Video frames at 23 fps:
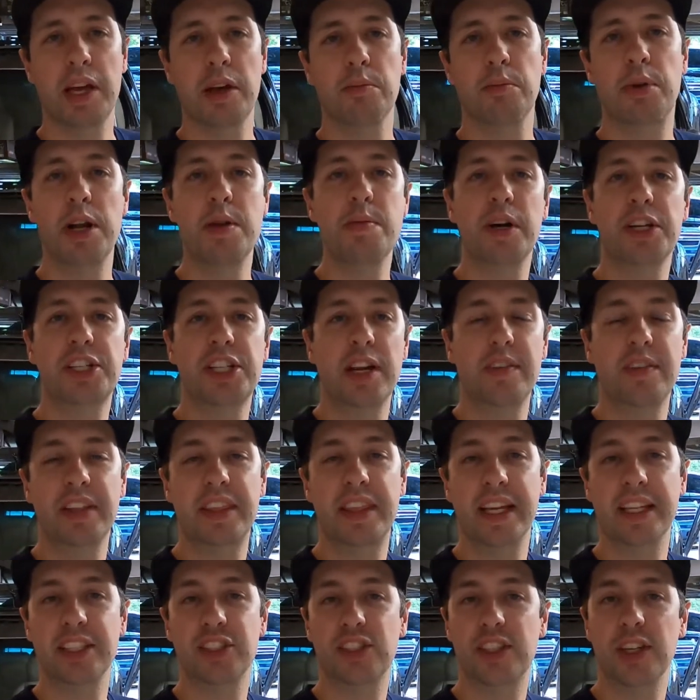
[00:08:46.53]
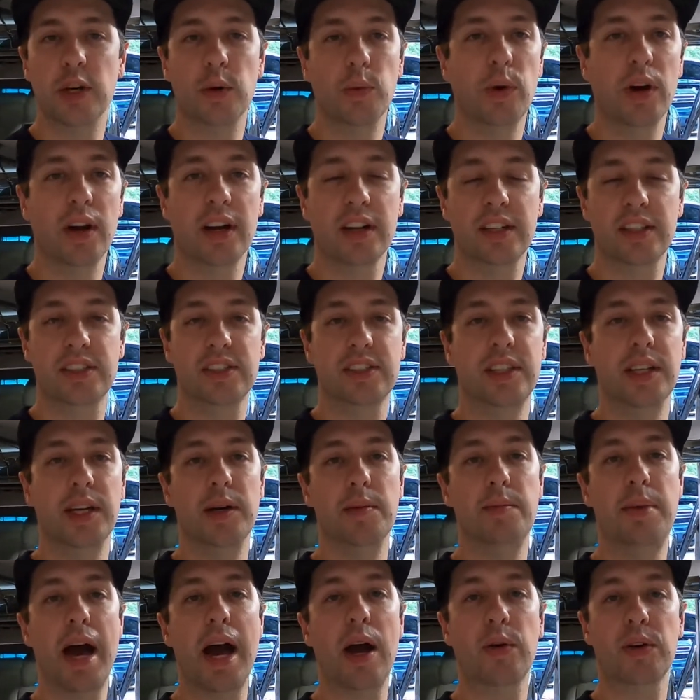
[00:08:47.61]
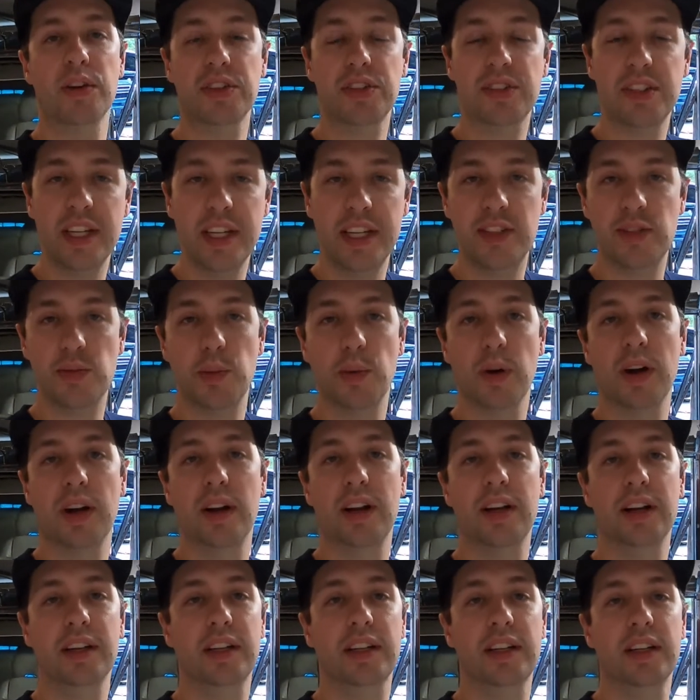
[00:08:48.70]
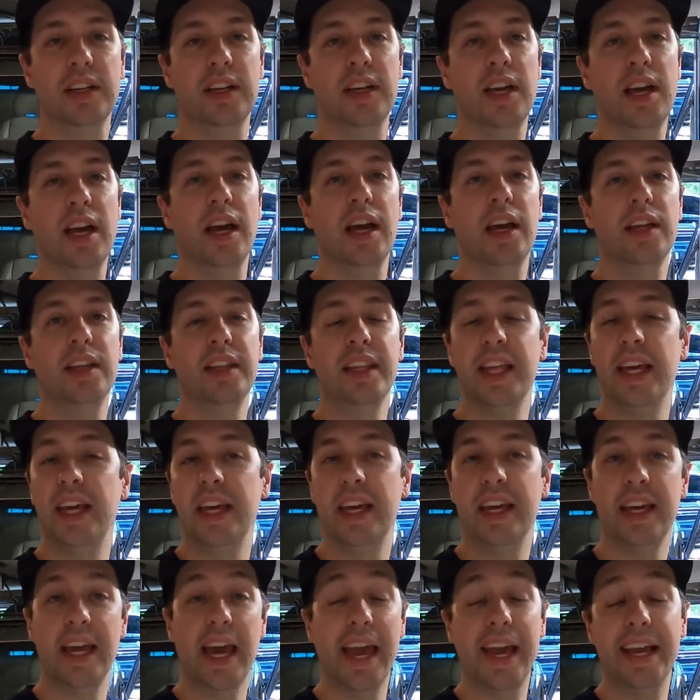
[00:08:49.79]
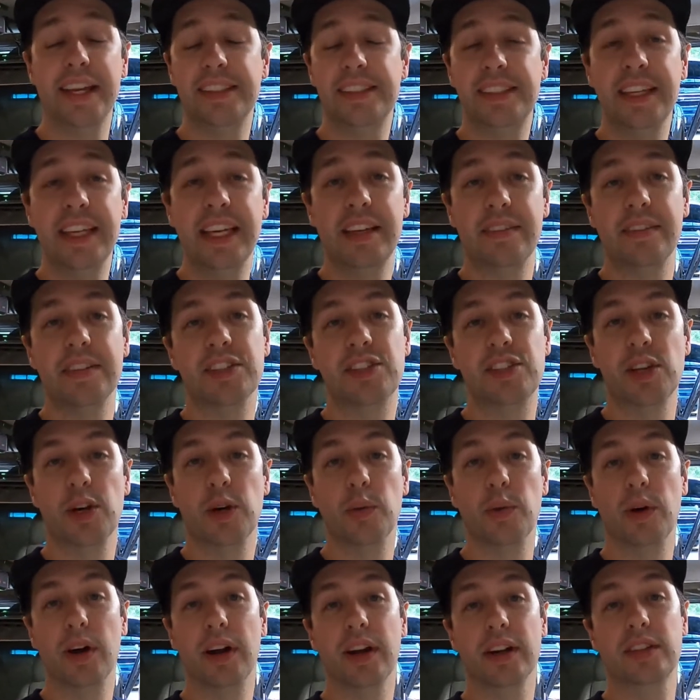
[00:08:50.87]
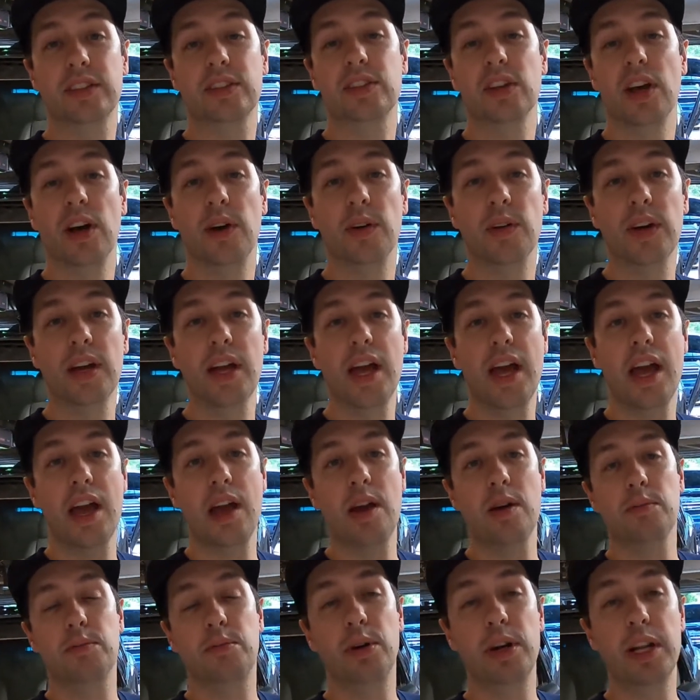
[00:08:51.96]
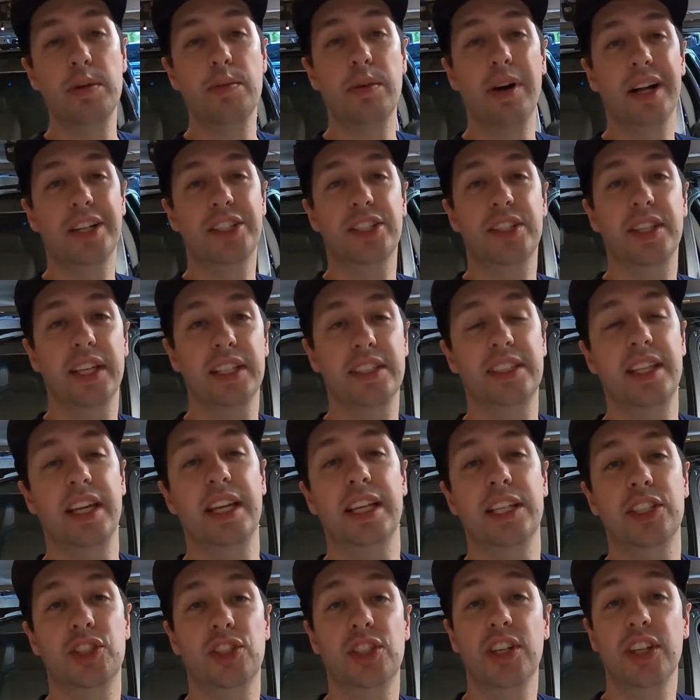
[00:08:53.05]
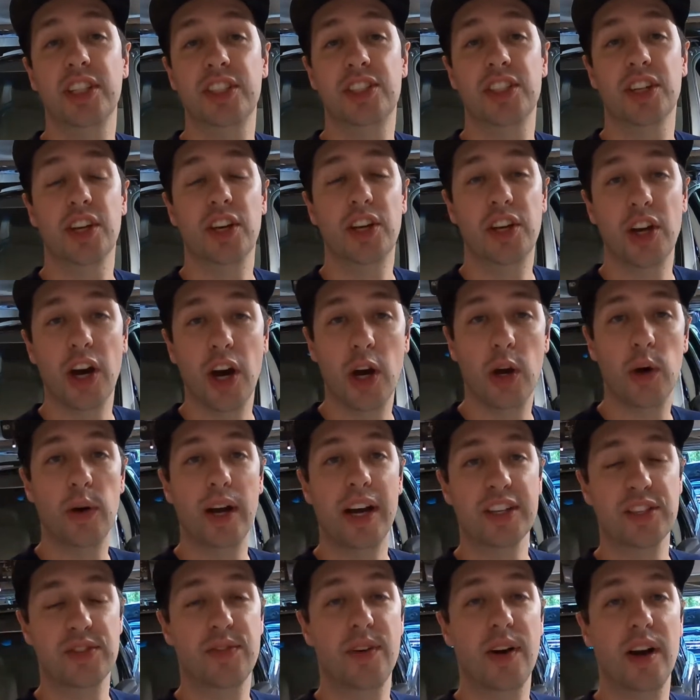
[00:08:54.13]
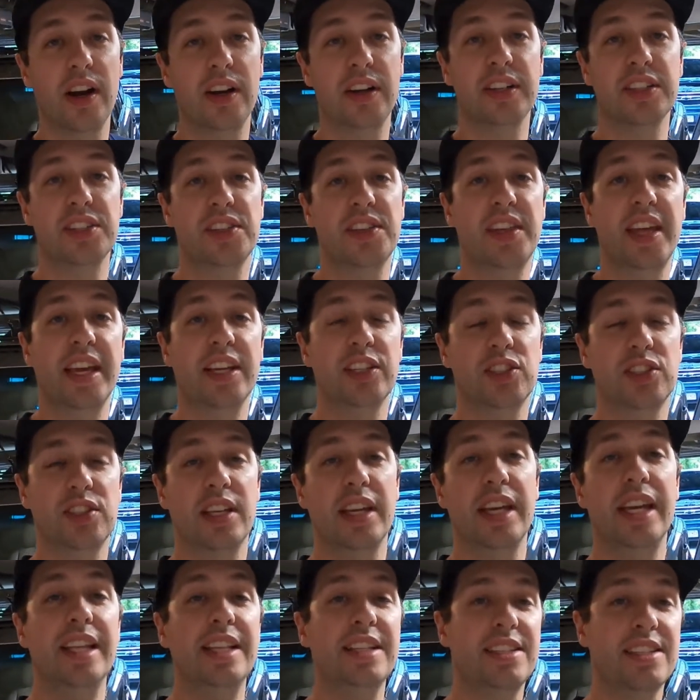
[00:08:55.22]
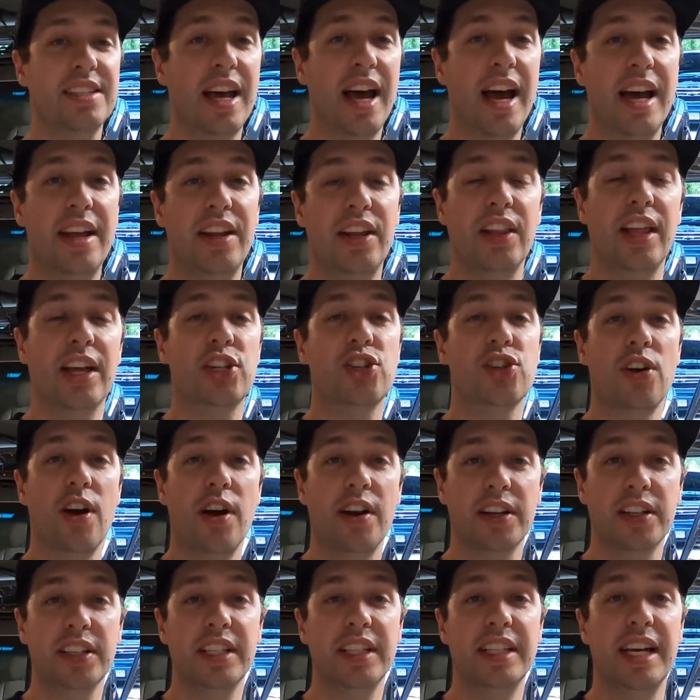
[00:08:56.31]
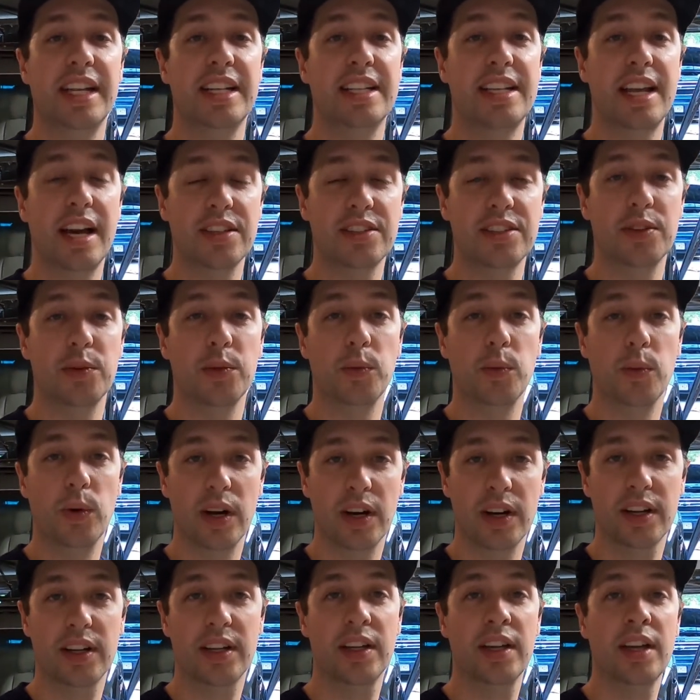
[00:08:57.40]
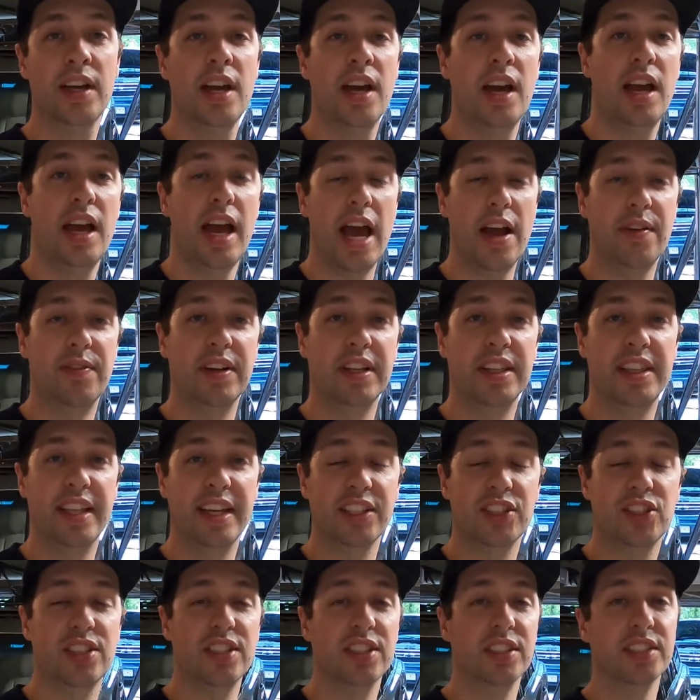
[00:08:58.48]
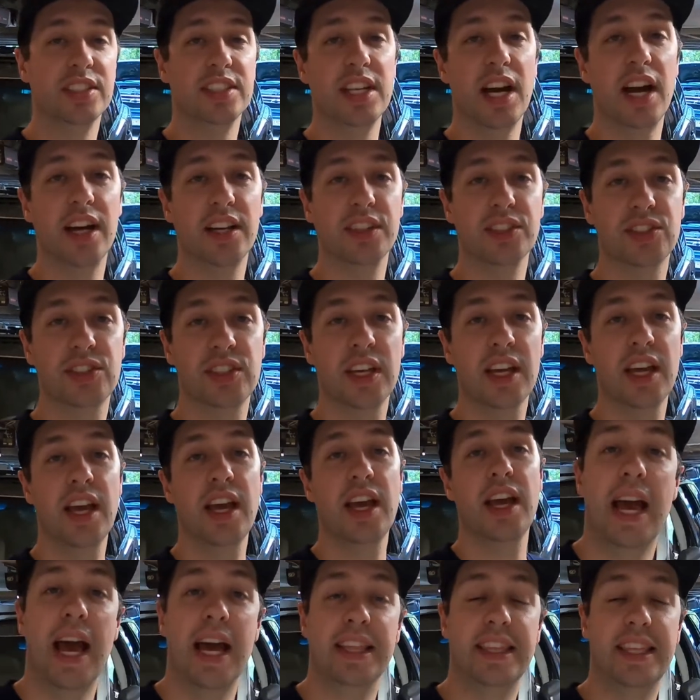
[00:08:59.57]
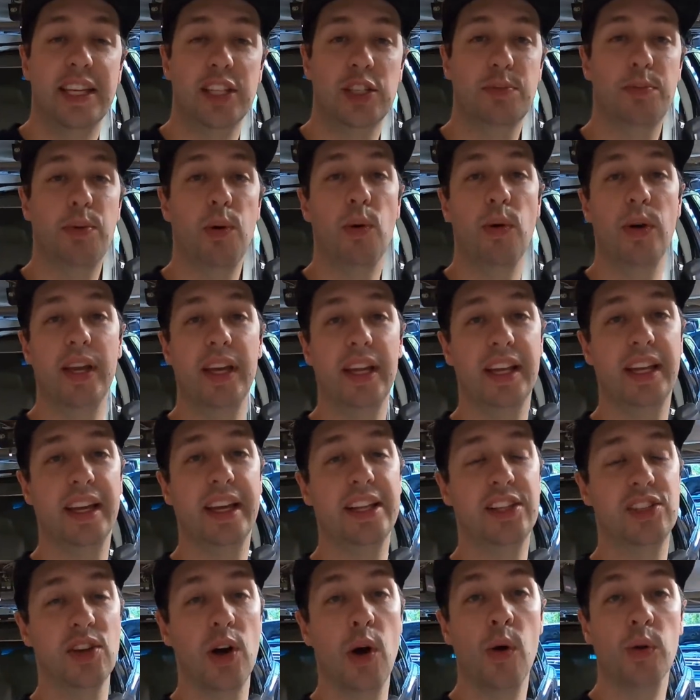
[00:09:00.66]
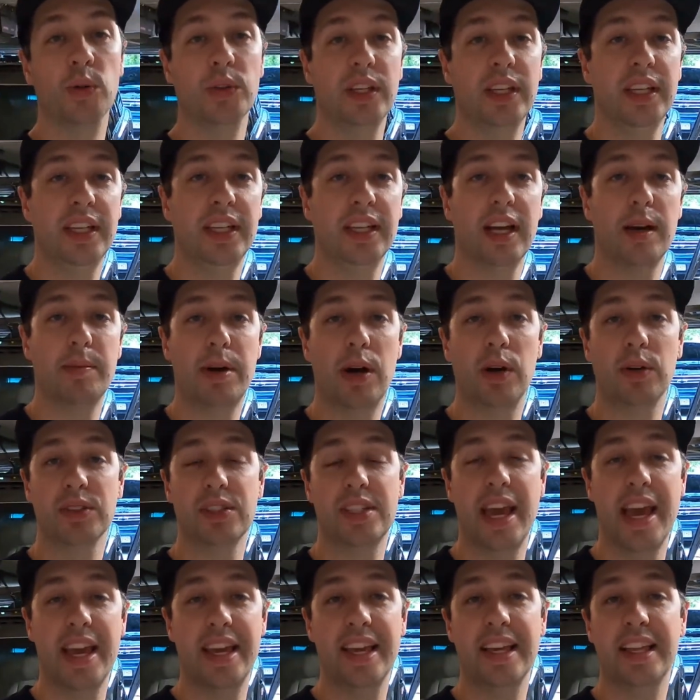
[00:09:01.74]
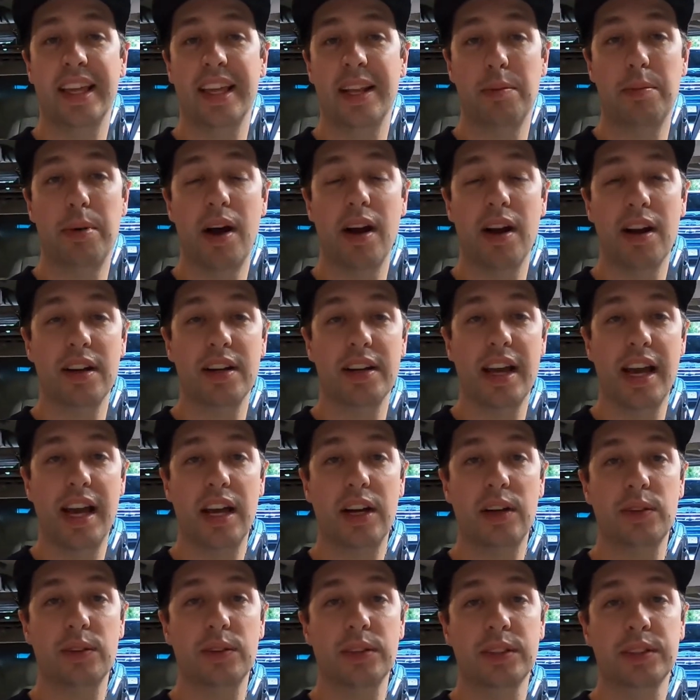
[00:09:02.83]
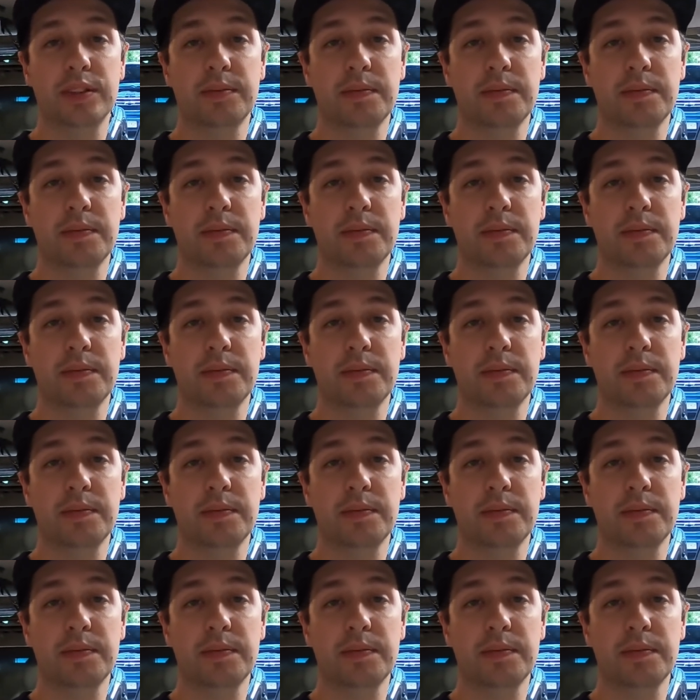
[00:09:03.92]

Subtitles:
Pretty much everything still works. The power seats work, the AC even still works. So pretty much this thing is good to go. As far as things inside electronically that doesn't work, everything still does. At this point, it's only about taking it apart now.